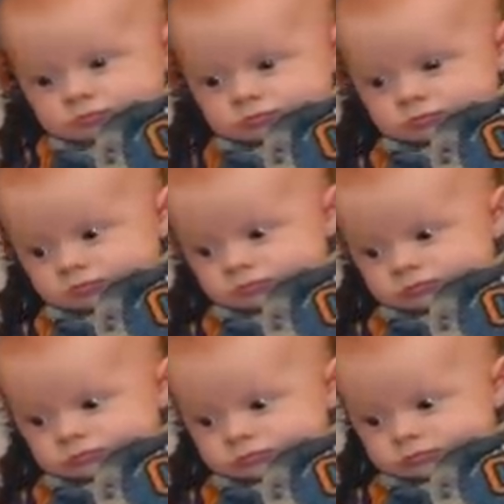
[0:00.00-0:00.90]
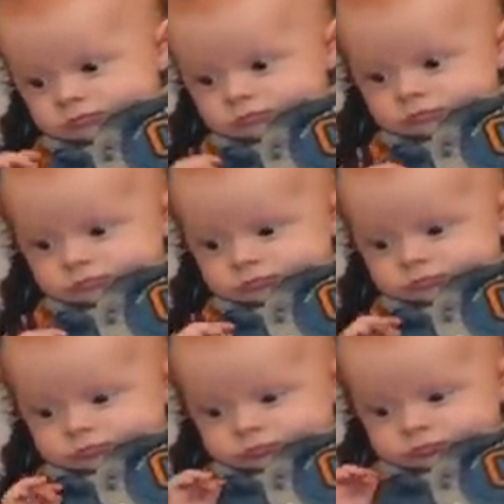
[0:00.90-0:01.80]

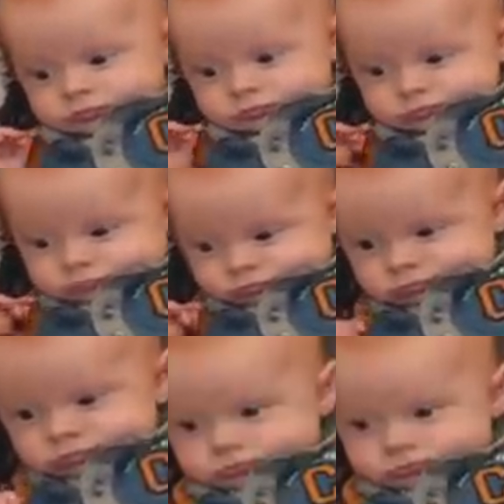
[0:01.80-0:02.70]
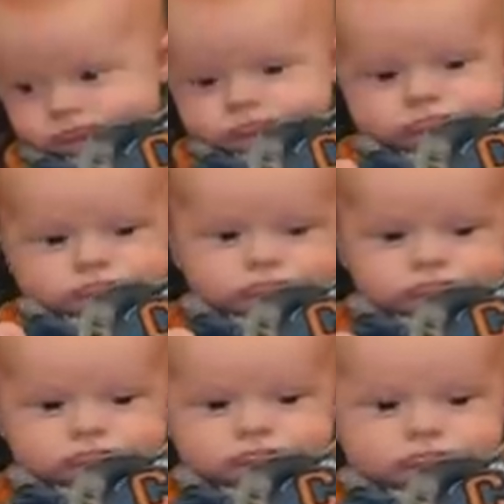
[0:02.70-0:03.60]

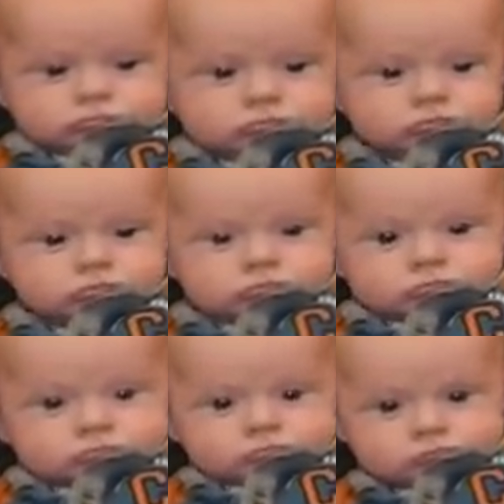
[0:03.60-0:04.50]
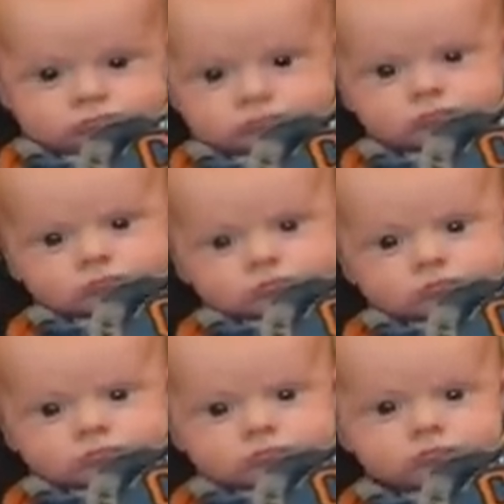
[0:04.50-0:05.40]

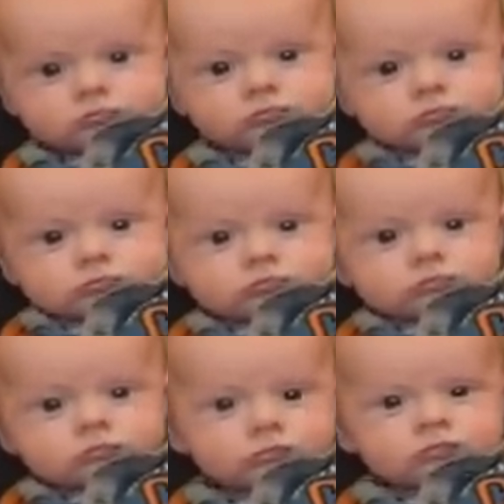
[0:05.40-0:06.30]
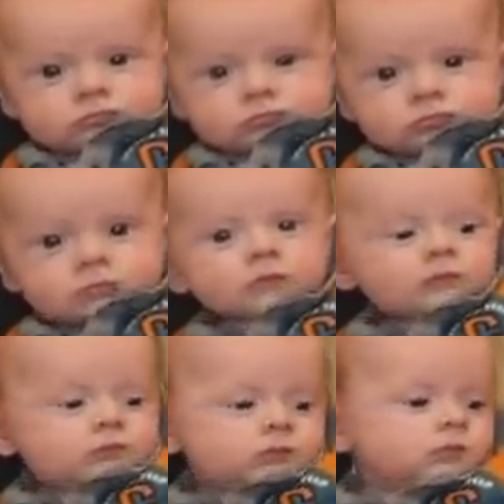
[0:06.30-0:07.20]

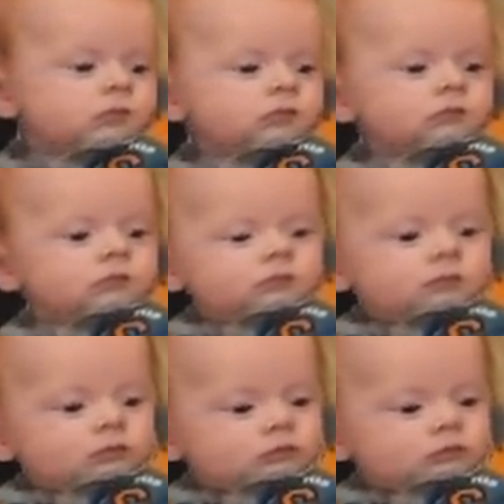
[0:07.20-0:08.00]
No words are spoken by the person on screen.